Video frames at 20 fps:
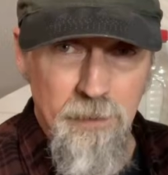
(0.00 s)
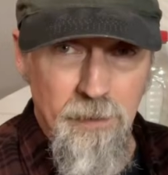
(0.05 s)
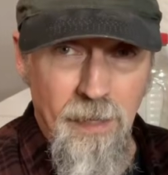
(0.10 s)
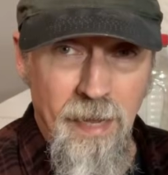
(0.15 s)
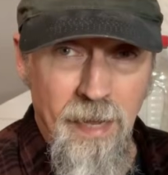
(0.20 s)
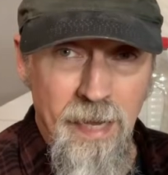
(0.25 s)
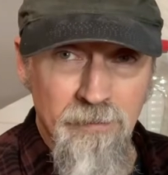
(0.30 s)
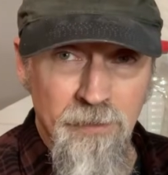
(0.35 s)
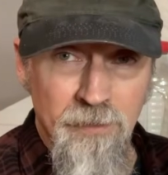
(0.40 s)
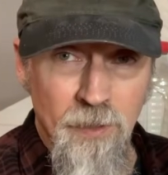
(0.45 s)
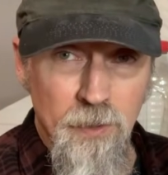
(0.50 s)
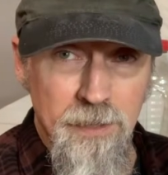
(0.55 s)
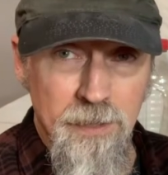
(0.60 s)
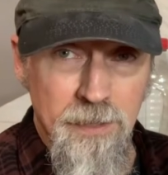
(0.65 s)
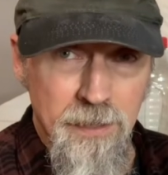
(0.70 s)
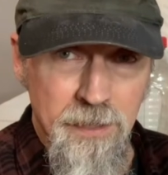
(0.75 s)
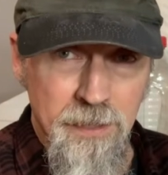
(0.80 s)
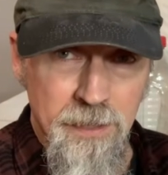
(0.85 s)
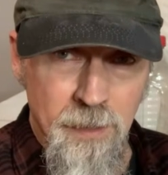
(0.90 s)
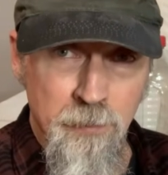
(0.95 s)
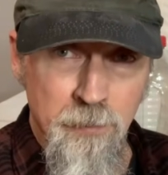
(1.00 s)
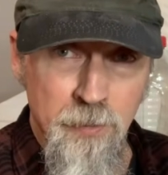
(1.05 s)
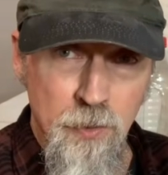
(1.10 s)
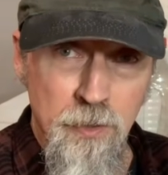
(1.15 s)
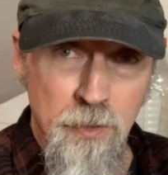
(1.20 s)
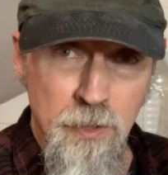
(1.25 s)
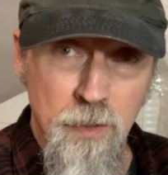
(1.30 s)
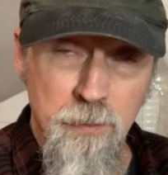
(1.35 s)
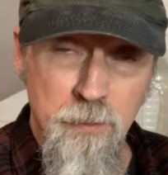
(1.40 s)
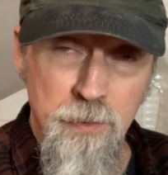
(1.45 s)
I have noticed that some
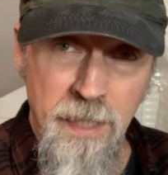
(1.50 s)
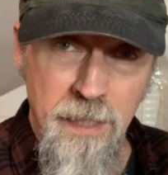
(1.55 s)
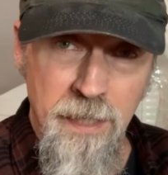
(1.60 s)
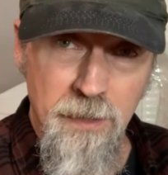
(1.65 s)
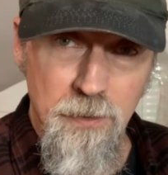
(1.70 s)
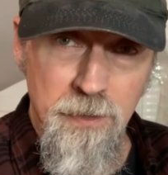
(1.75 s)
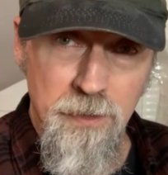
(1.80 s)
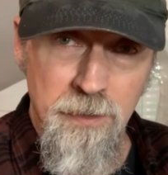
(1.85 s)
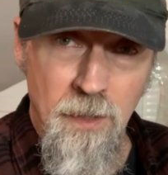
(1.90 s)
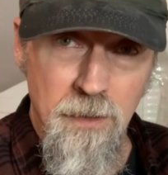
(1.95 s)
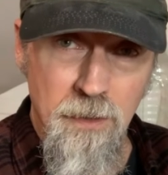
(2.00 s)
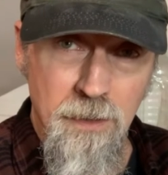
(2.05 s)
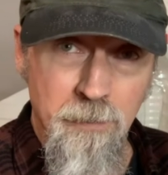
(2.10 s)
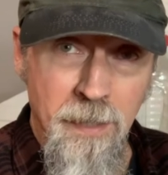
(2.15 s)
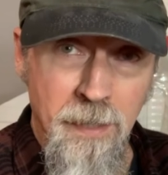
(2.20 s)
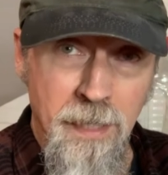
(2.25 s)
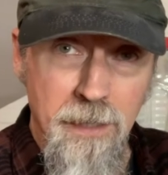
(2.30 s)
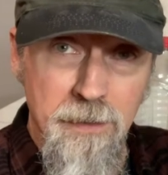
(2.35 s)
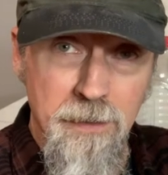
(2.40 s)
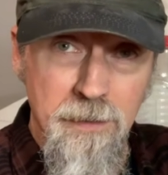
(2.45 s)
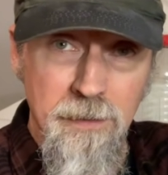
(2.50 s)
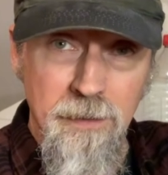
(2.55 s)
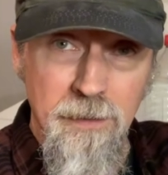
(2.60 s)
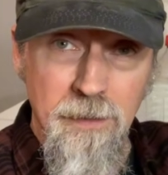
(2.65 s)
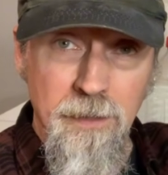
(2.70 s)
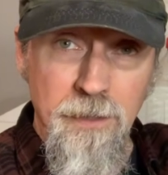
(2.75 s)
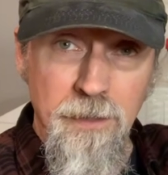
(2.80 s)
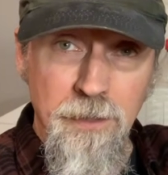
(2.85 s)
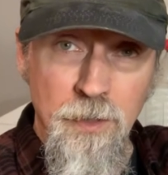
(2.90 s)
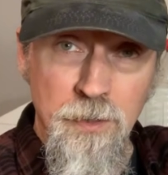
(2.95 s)
YouTube channels talk about
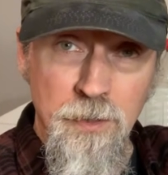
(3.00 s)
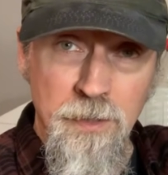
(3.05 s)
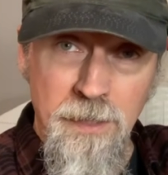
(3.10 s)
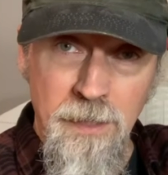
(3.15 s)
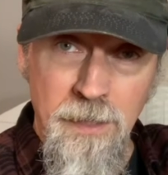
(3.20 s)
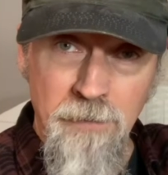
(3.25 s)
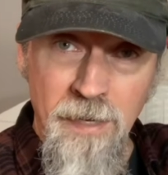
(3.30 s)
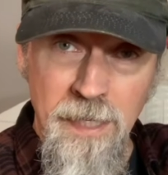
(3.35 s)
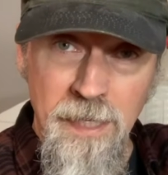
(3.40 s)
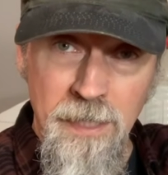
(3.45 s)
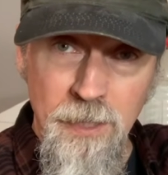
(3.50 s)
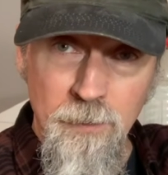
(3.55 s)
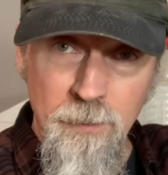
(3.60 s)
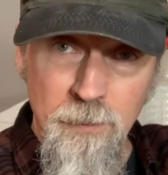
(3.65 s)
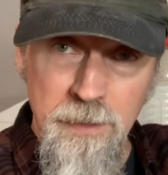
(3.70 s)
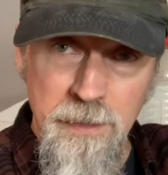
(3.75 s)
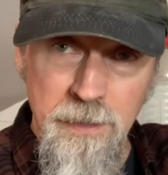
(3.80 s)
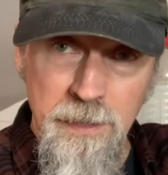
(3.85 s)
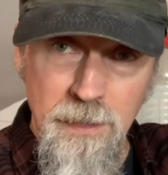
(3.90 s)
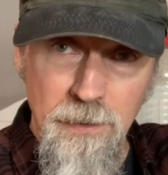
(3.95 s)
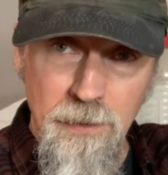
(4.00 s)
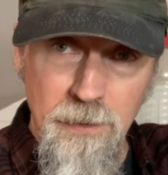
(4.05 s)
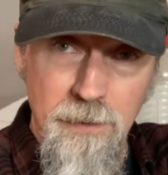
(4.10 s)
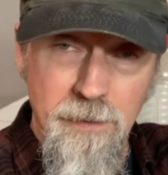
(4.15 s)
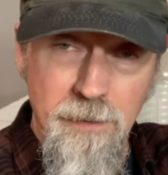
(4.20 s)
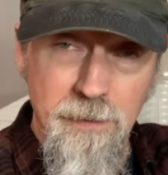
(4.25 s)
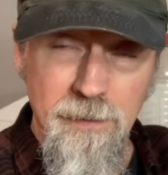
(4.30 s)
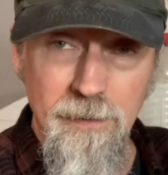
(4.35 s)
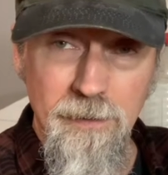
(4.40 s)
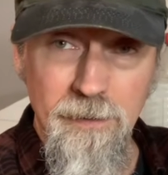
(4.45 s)
using the vacuum sealer
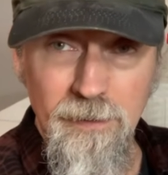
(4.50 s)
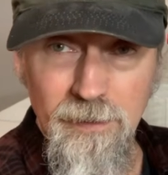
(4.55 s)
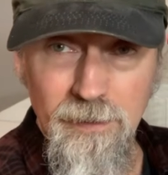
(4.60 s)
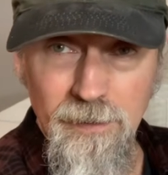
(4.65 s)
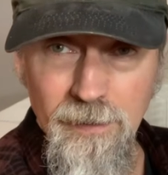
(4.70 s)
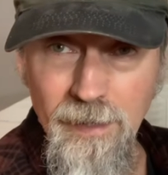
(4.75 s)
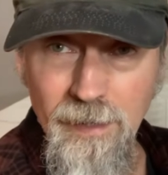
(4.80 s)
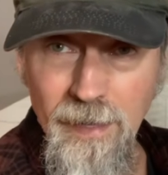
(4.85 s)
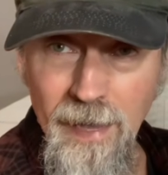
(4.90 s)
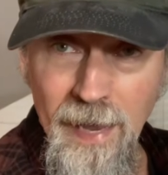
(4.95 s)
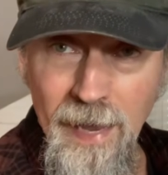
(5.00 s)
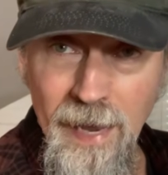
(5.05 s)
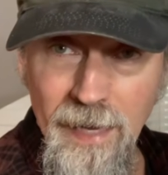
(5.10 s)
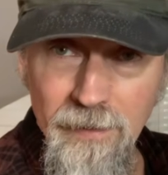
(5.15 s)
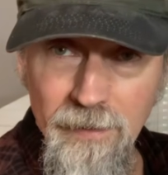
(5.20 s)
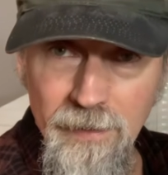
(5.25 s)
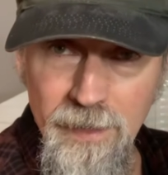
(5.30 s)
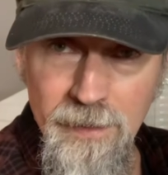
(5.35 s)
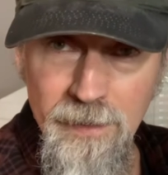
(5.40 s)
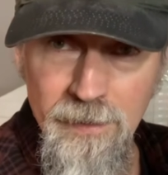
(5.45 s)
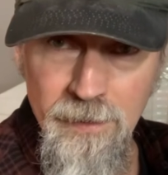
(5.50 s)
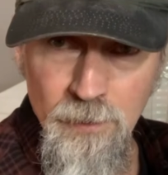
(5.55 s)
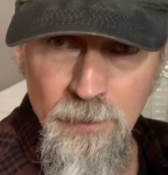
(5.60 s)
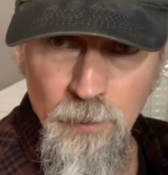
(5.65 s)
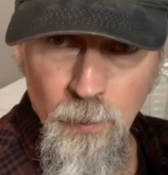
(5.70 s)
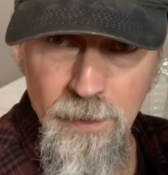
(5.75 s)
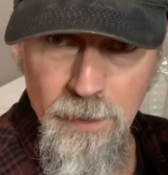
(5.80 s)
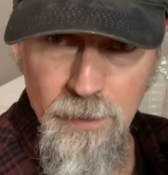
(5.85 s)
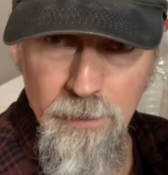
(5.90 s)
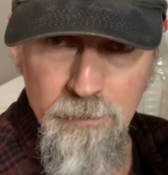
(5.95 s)
and these as
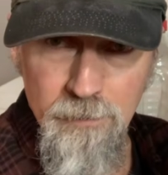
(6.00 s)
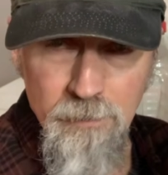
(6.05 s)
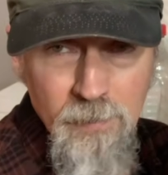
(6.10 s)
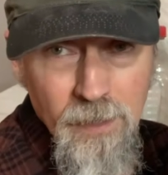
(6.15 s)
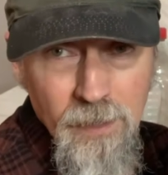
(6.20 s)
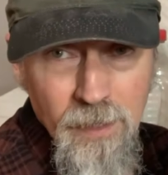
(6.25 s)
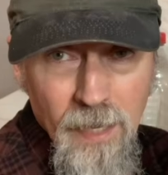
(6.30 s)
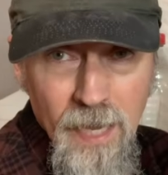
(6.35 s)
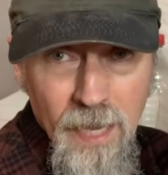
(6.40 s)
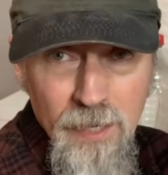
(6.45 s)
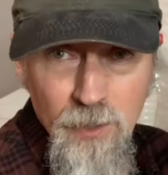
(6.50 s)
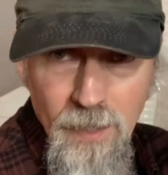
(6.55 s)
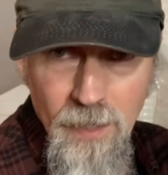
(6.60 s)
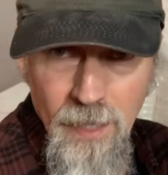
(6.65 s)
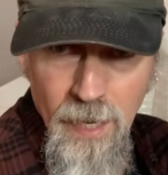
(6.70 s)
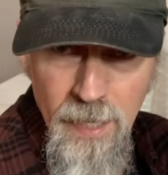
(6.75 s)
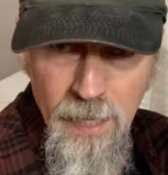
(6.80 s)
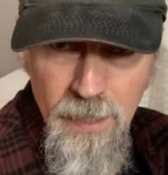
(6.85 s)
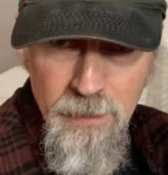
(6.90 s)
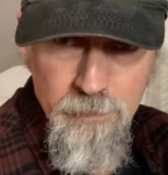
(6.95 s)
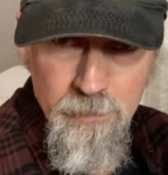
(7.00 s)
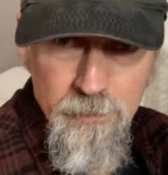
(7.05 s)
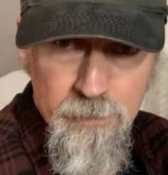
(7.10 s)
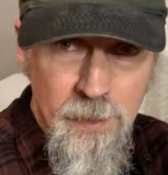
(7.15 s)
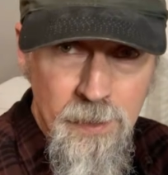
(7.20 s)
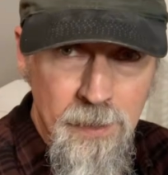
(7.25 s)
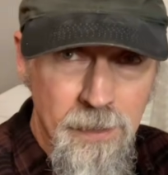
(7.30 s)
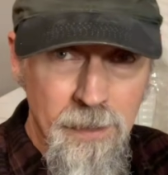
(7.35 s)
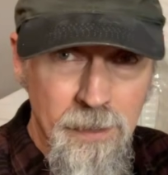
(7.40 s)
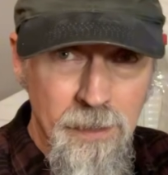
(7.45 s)
well. And you can.
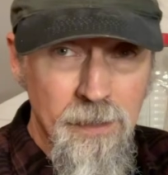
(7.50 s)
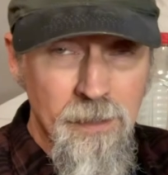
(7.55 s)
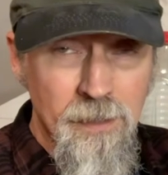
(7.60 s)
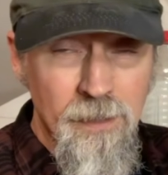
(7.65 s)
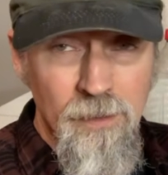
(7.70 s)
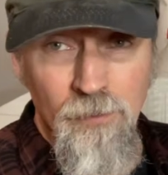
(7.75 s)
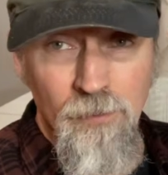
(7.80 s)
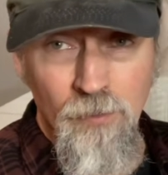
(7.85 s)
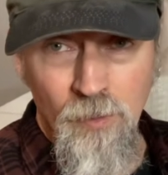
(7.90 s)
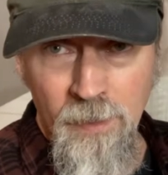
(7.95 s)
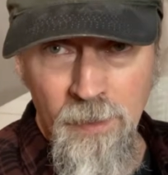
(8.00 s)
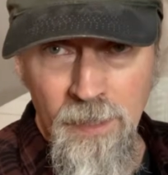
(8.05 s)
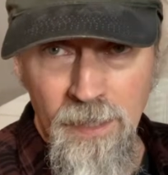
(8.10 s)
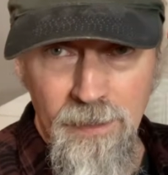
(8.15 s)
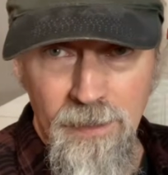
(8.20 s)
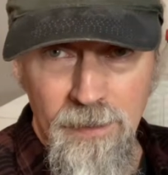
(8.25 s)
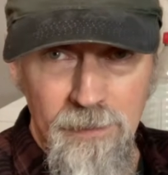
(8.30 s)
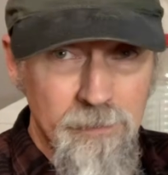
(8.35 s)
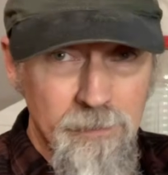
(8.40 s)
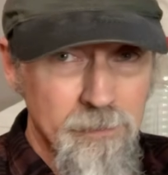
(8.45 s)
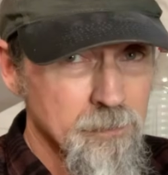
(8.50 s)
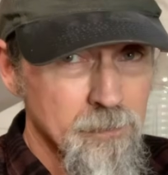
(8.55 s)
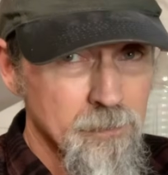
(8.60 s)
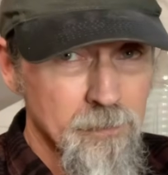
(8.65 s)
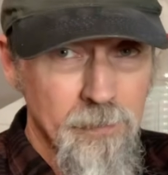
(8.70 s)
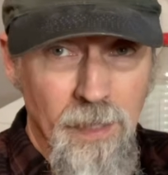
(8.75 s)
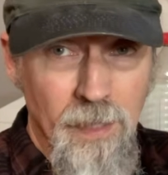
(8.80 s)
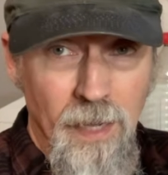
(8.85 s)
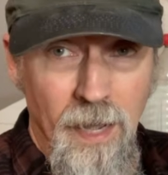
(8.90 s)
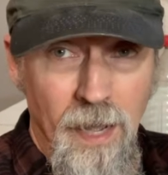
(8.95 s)
For me,
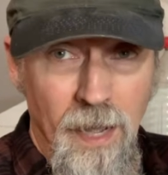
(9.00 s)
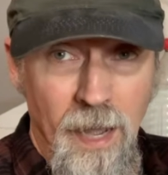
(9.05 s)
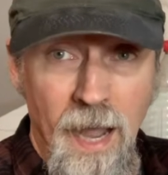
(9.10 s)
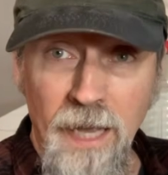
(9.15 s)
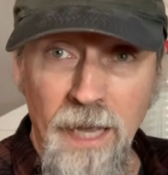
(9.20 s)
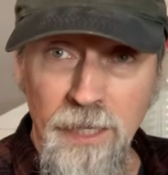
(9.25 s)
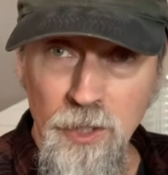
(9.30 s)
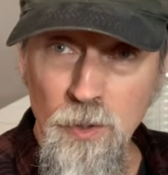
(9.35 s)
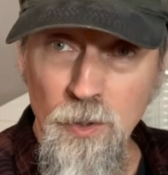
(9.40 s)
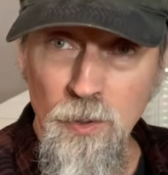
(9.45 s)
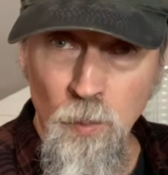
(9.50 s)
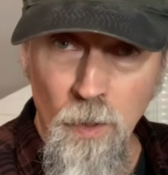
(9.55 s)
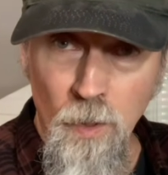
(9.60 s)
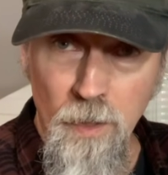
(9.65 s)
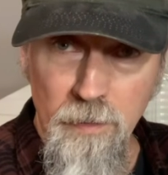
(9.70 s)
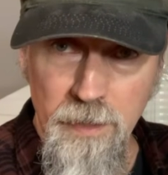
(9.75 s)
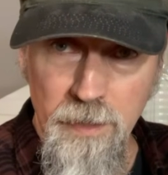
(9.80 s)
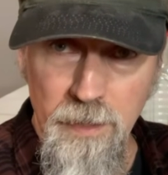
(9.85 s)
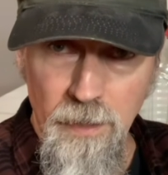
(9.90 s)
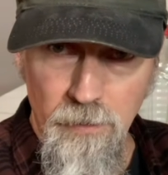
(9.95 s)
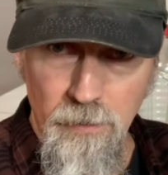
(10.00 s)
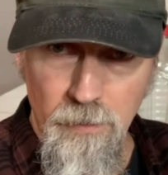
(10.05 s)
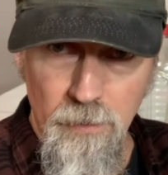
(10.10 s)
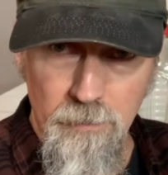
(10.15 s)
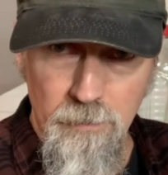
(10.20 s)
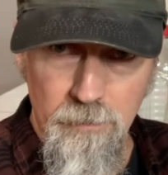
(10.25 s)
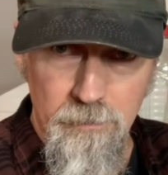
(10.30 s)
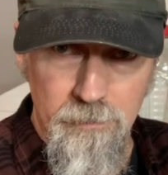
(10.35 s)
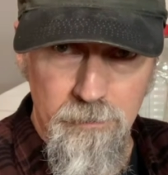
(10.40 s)
I use one or the other.